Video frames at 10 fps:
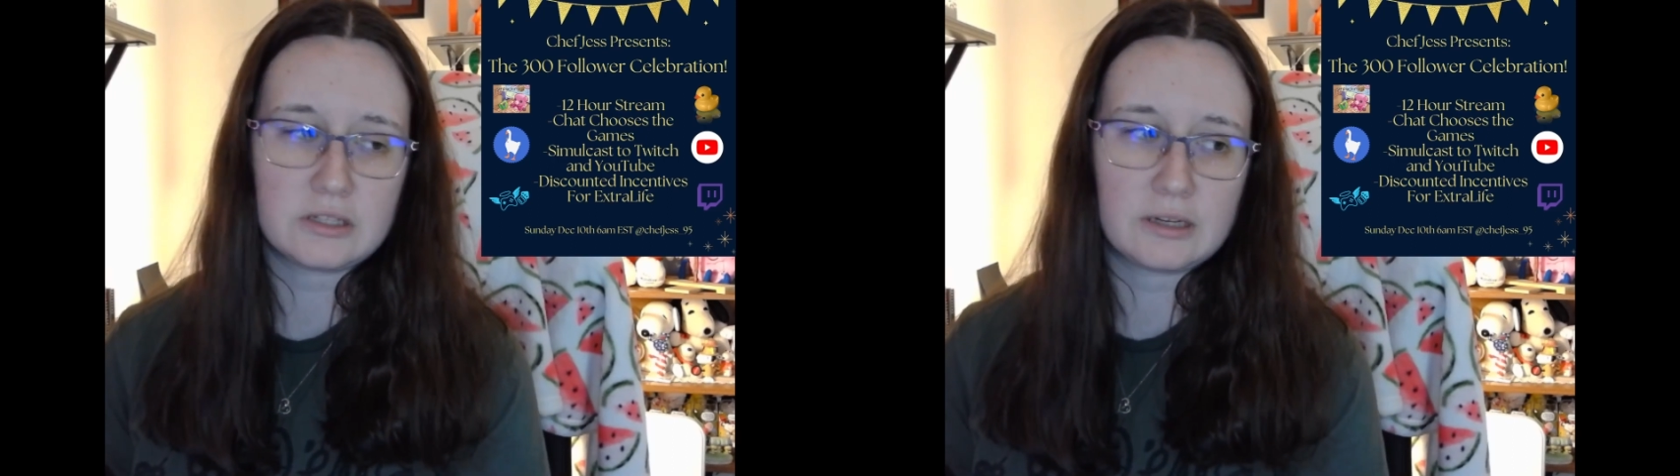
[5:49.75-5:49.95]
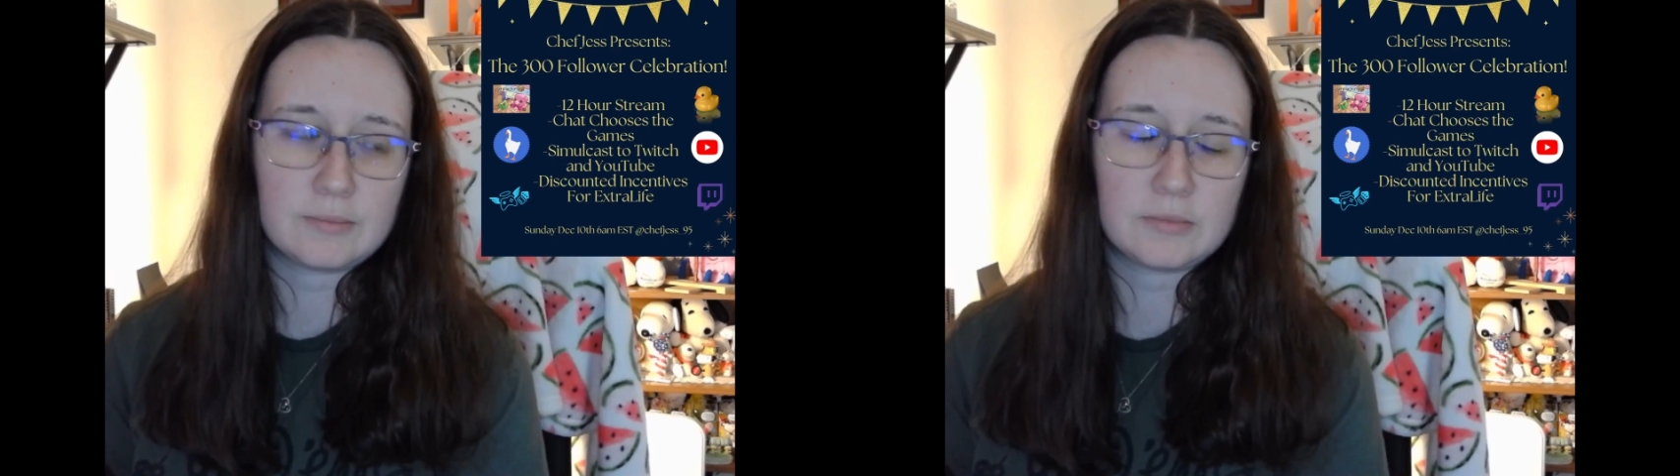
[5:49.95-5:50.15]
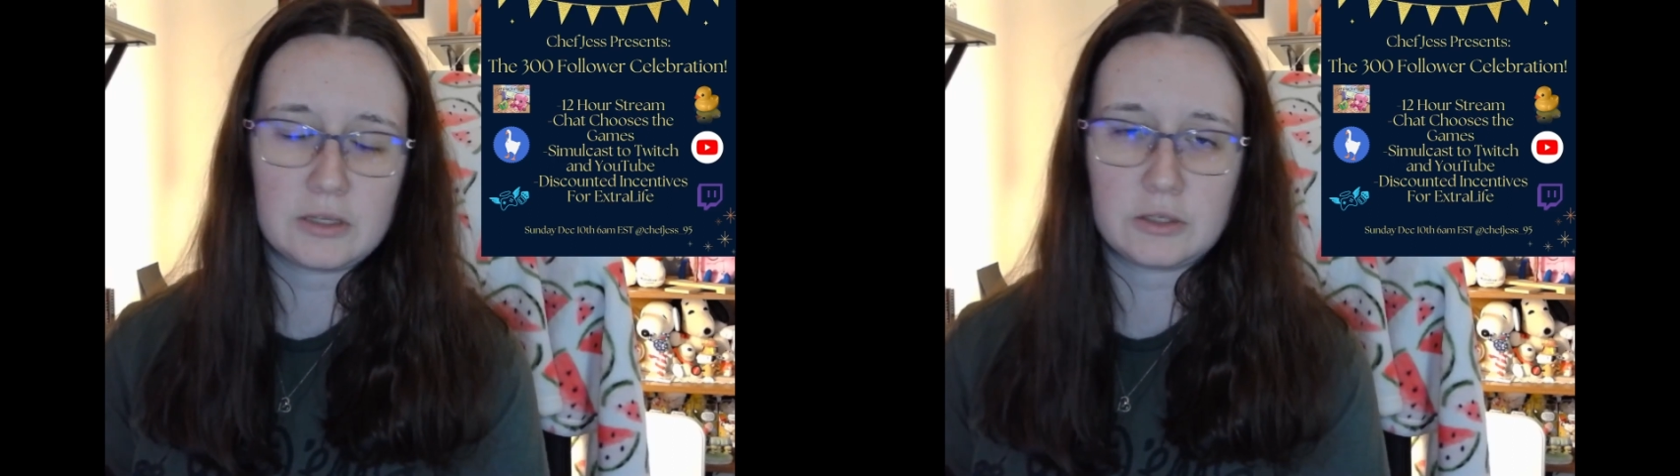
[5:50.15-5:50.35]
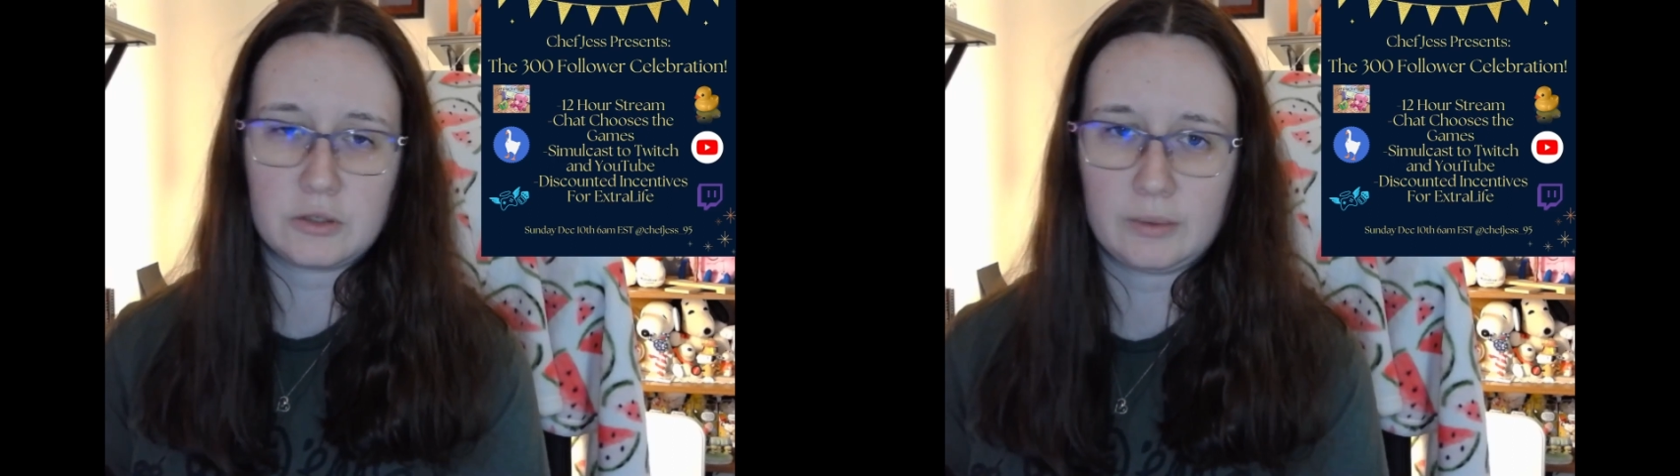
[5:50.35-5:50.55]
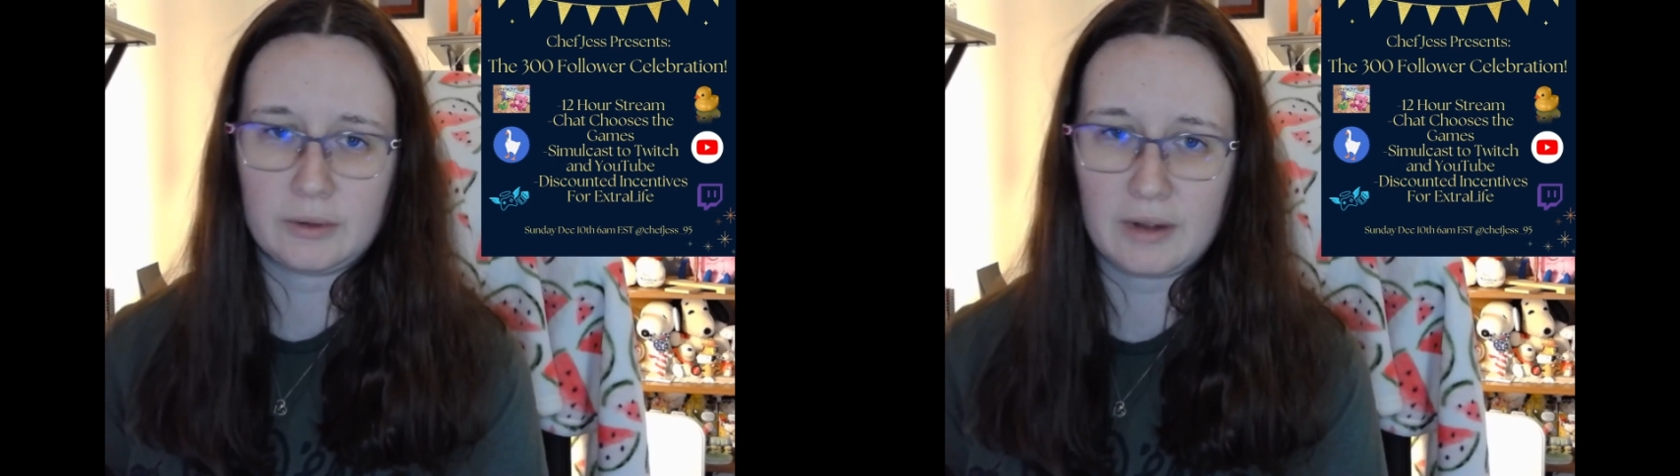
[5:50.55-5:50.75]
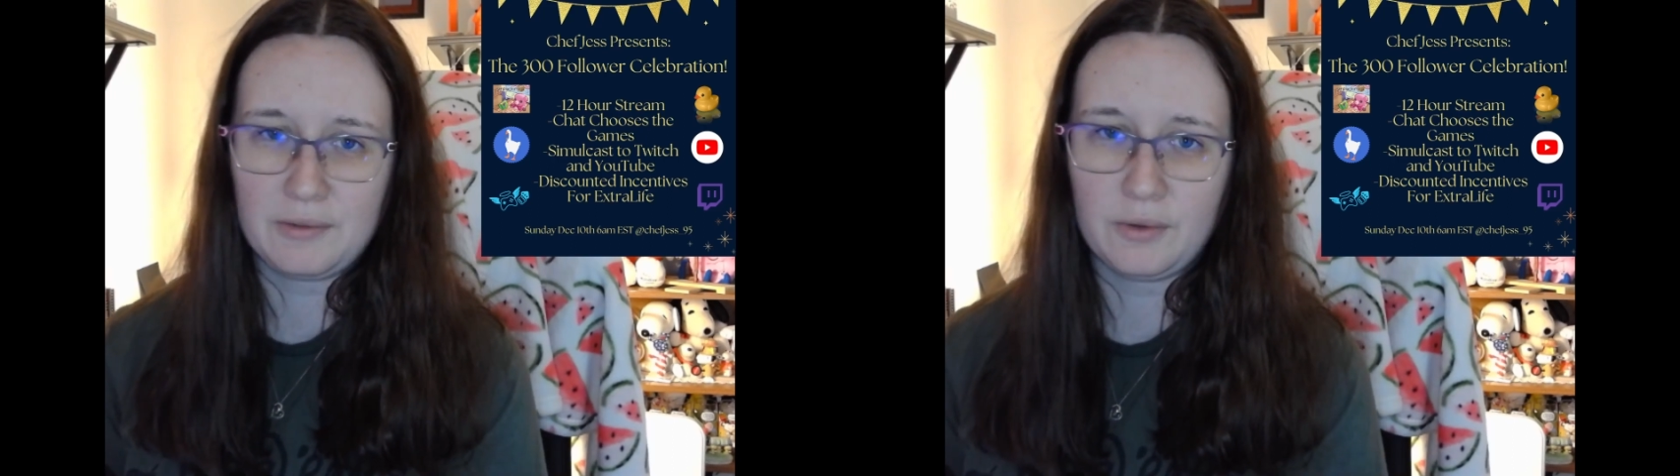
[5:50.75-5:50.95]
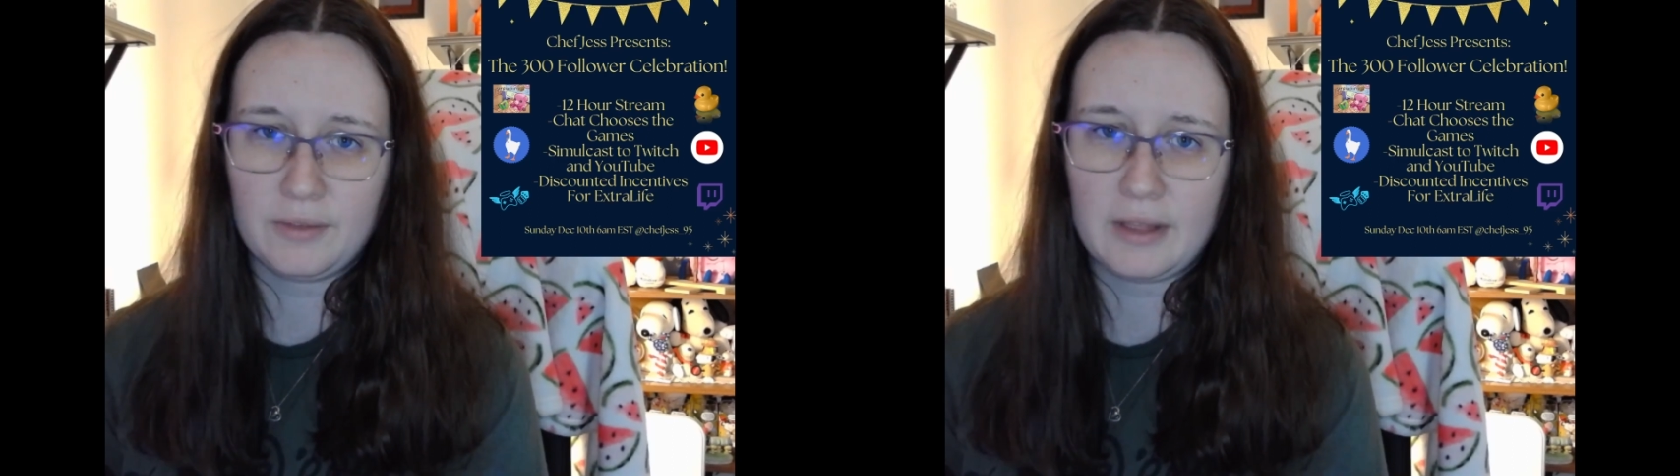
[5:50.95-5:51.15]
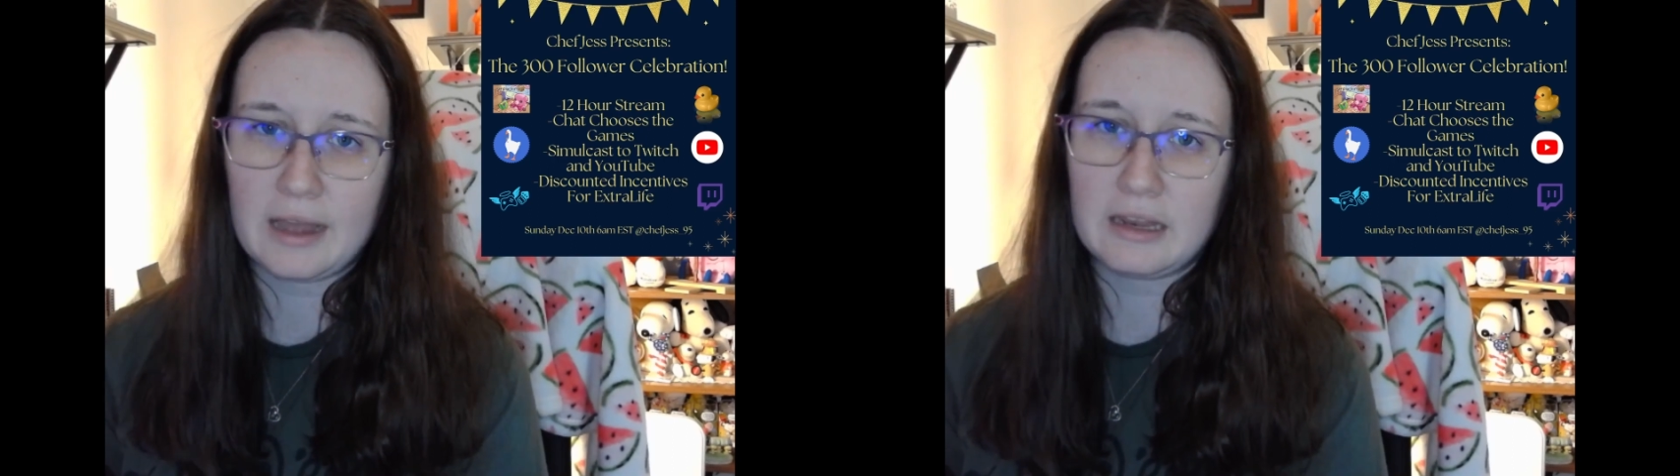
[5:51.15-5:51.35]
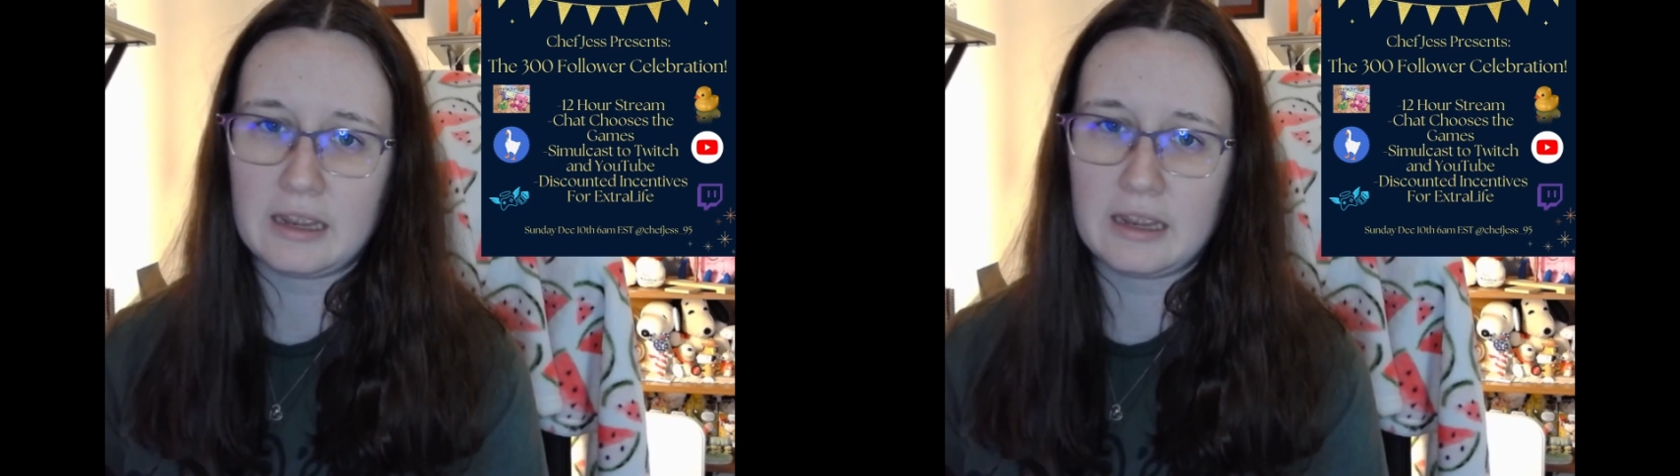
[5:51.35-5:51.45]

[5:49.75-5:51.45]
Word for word: and I'm extremely grateful for that.